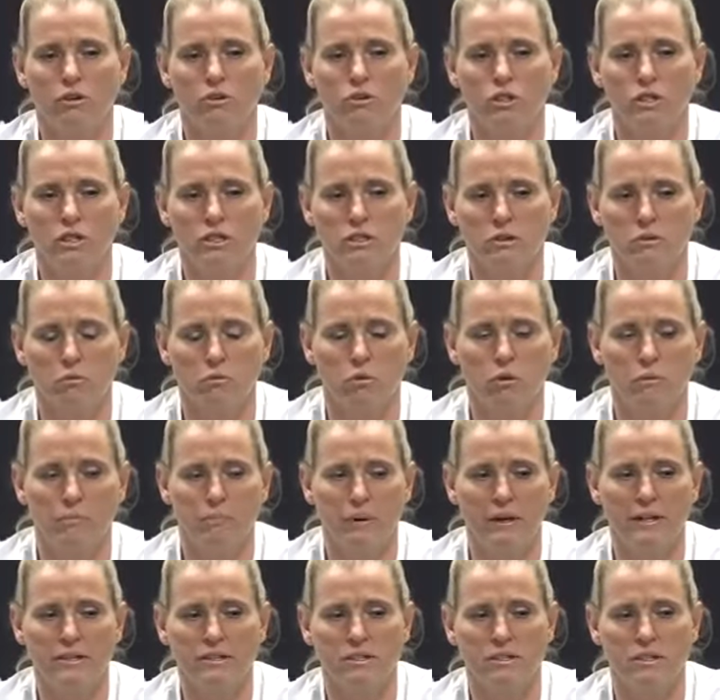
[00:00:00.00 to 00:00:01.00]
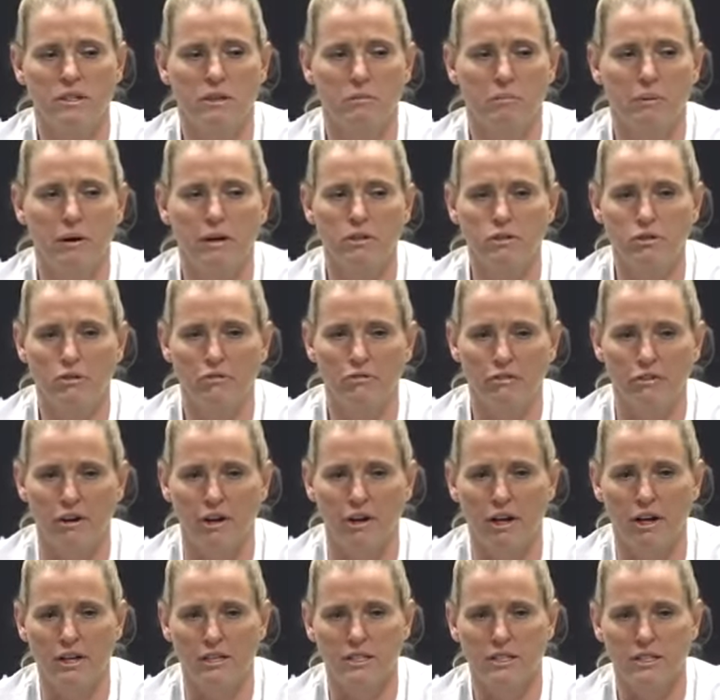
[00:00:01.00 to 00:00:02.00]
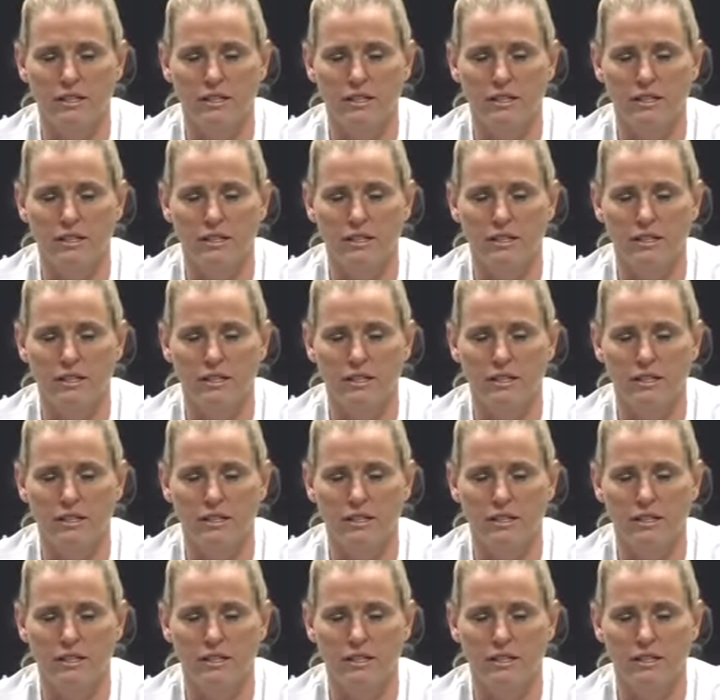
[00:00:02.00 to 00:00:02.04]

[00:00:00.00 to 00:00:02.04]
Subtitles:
She's one piece to the puzzle for us.